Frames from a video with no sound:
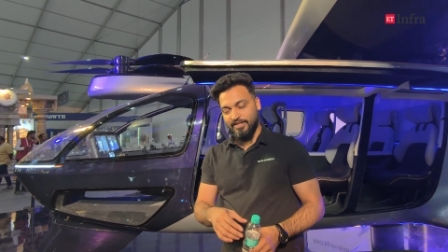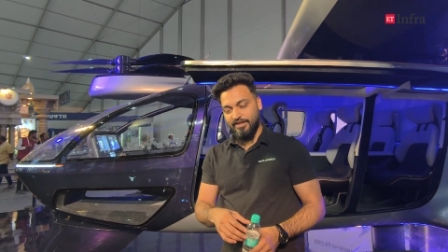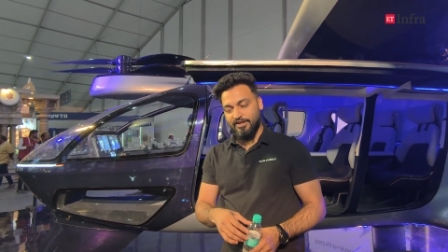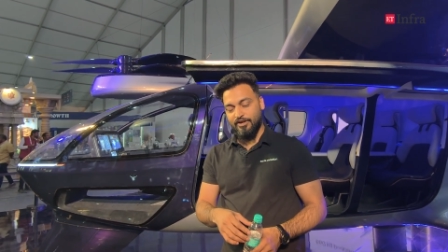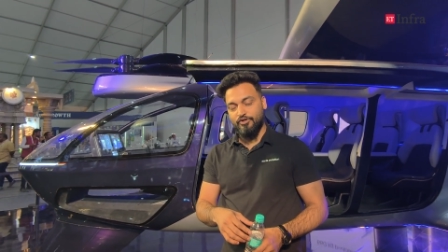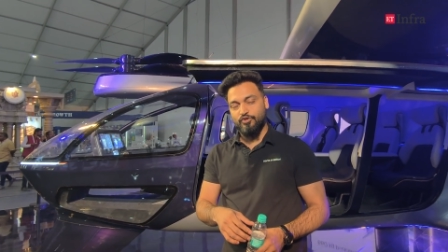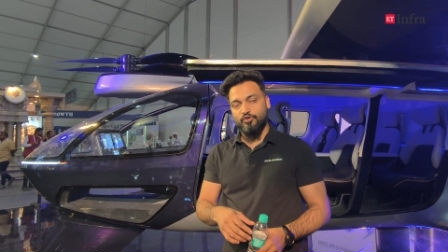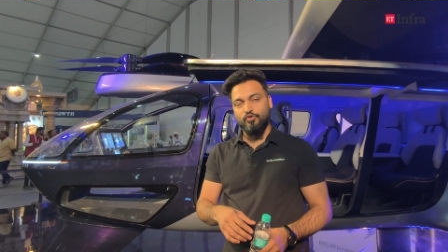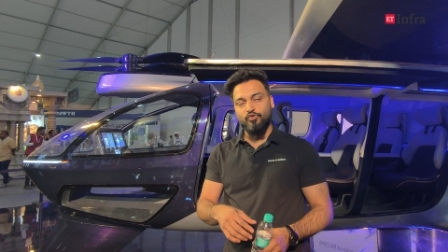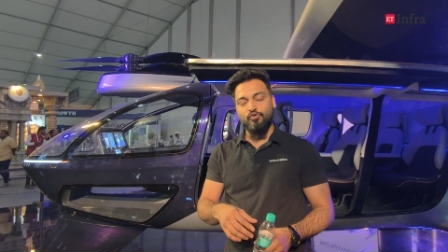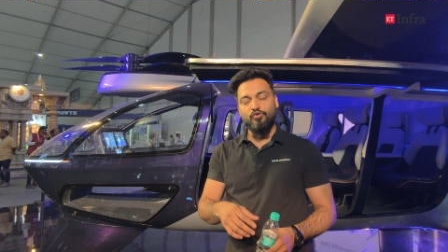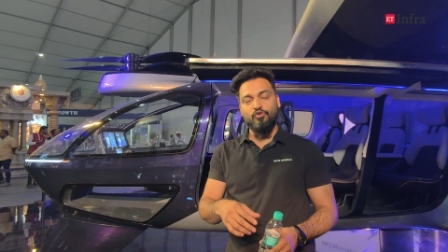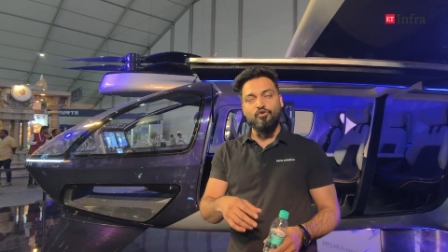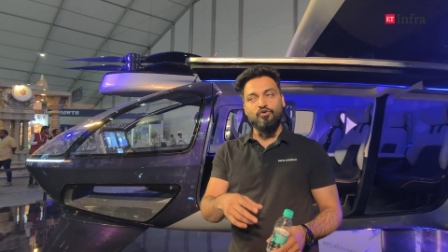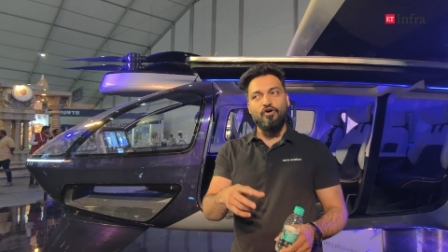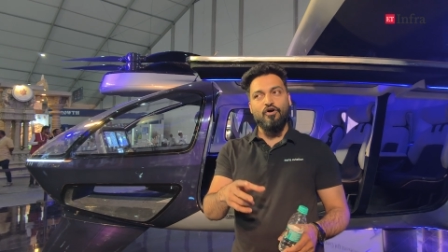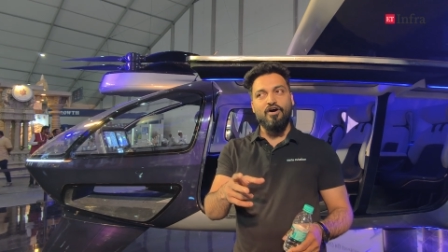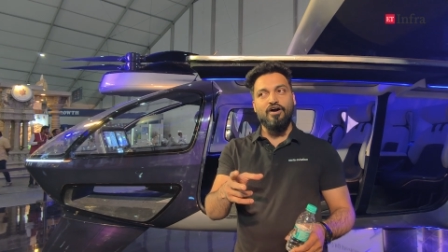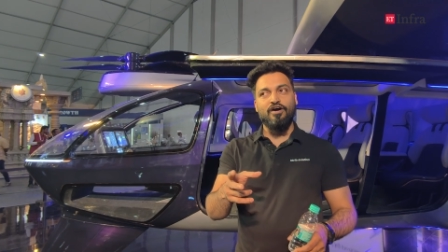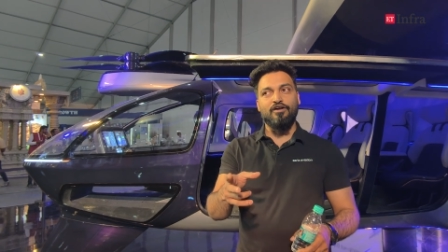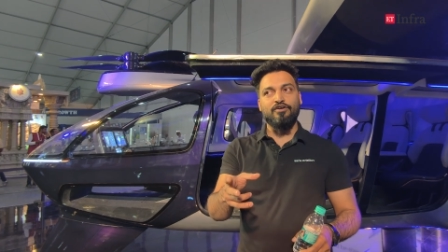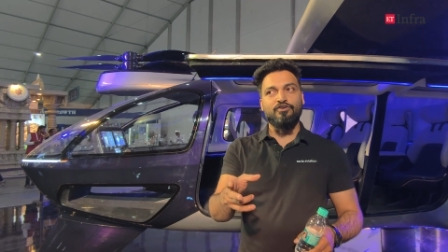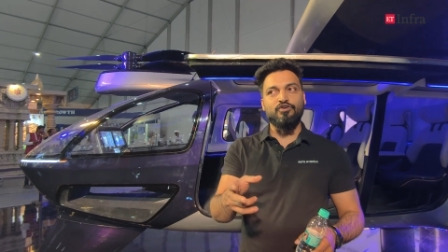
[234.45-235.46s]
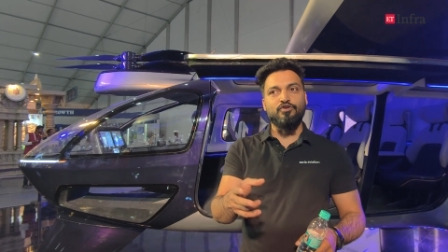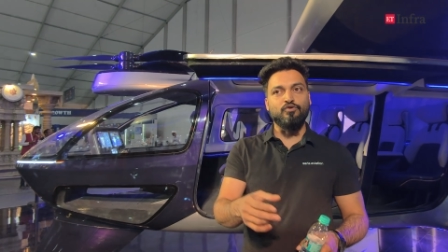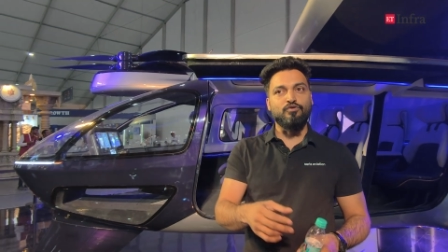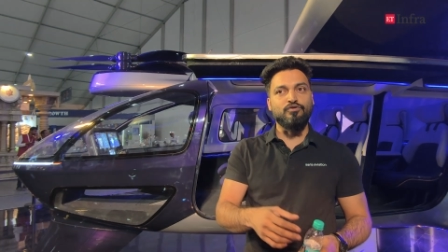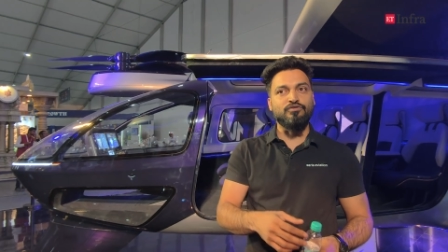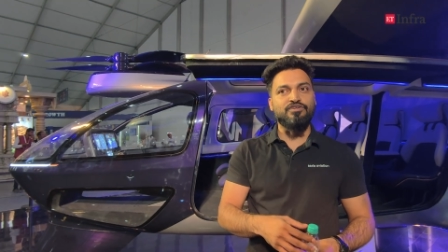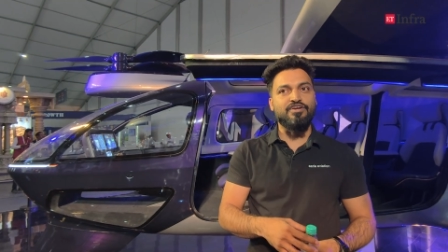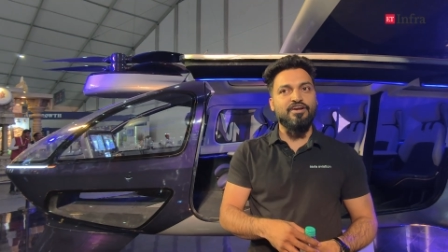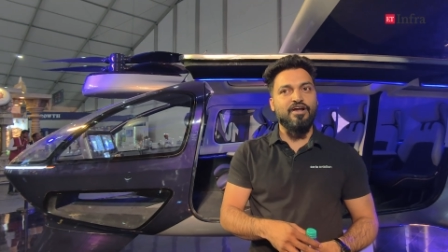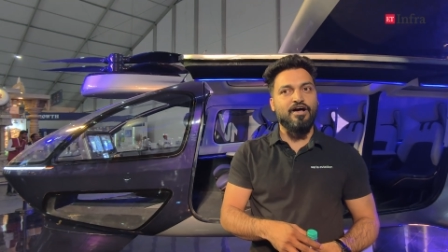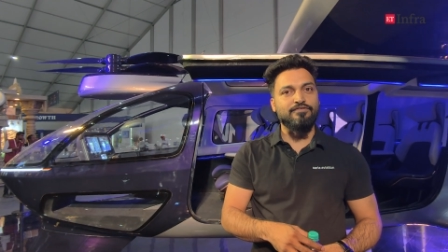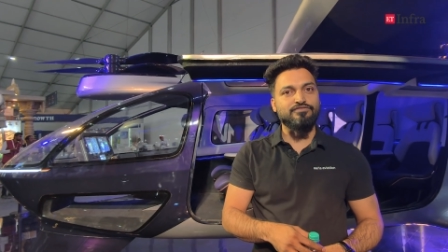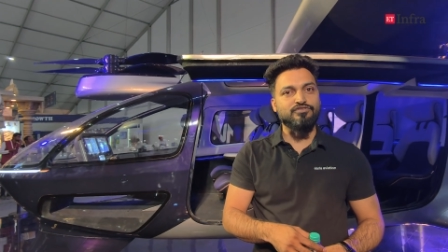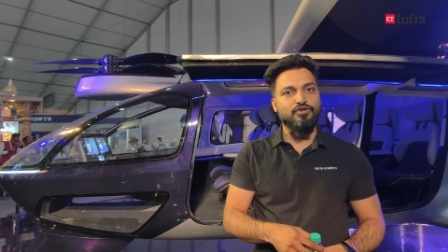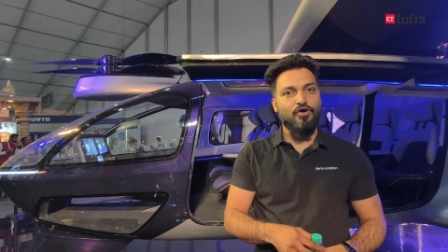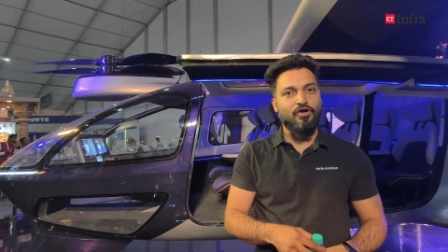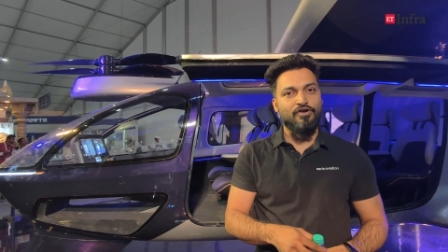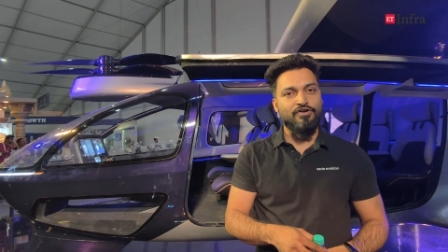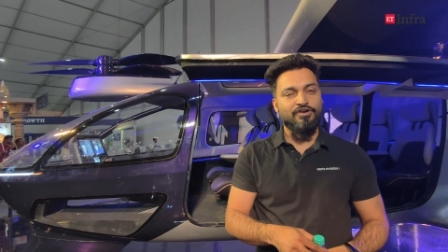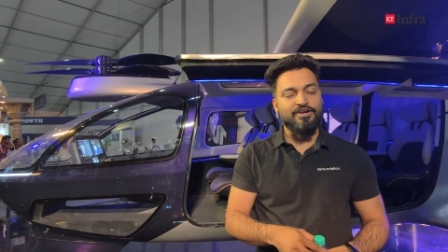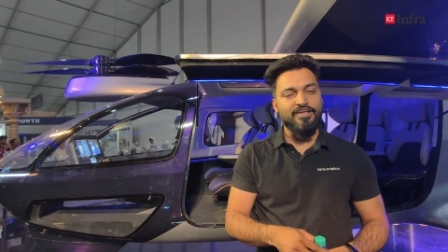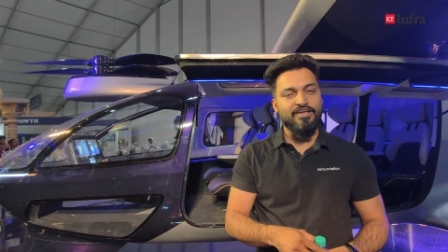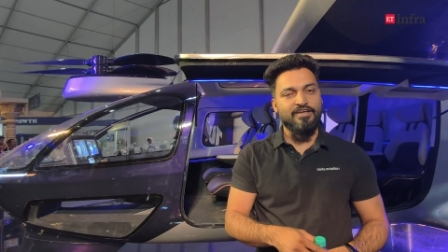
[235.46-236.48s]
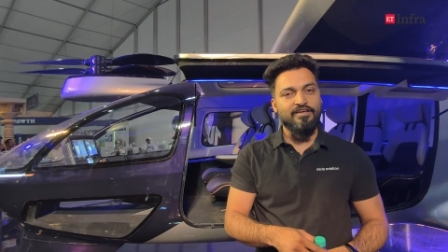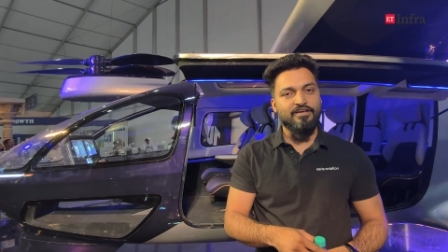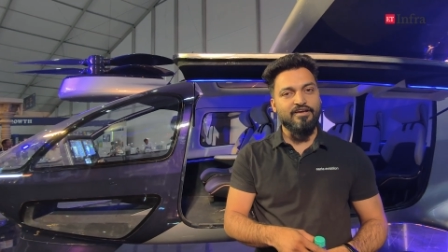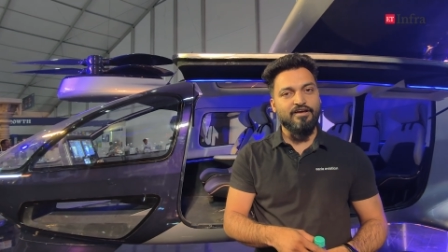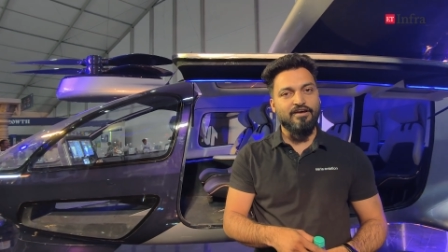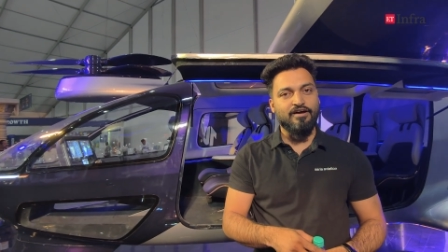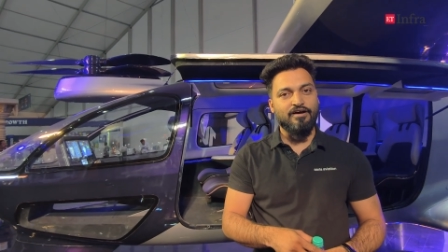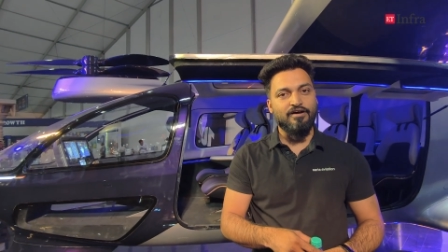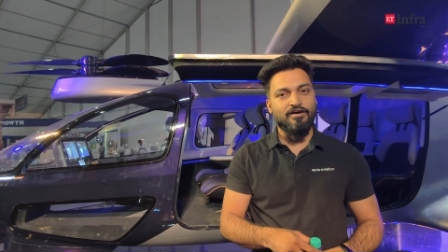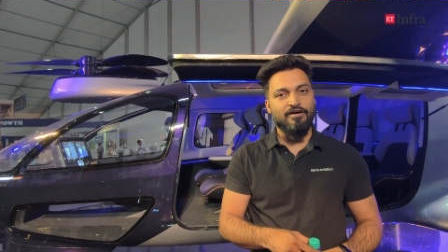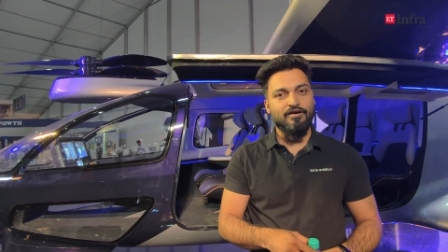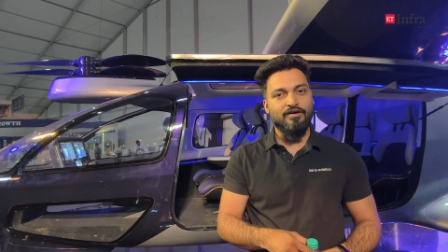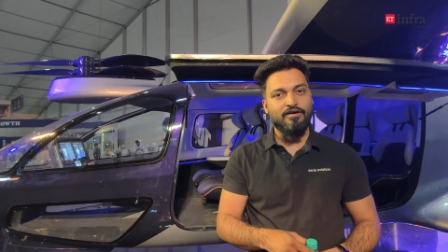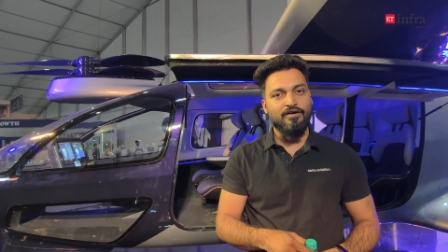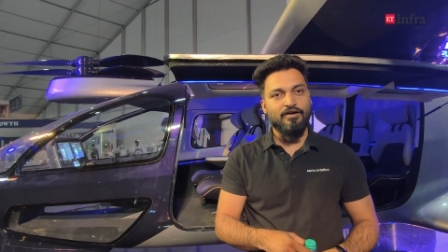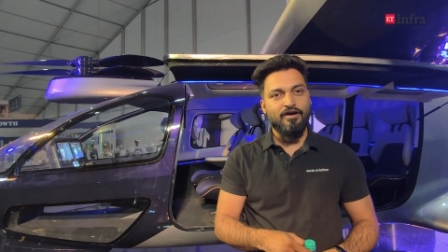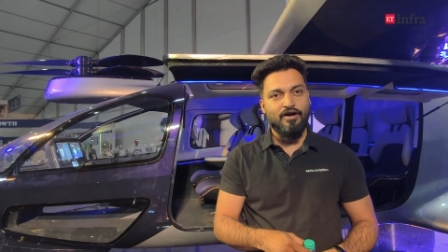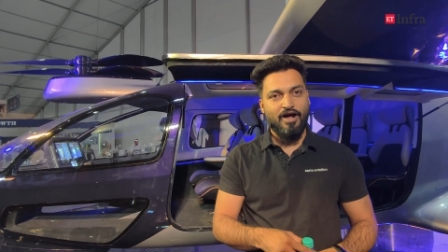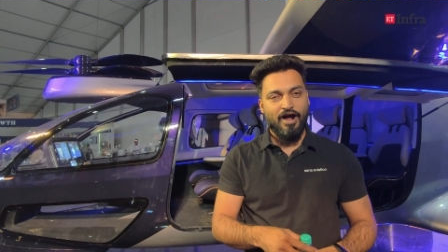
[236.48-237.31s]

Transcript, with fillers: There are two uh, two drafts already uh,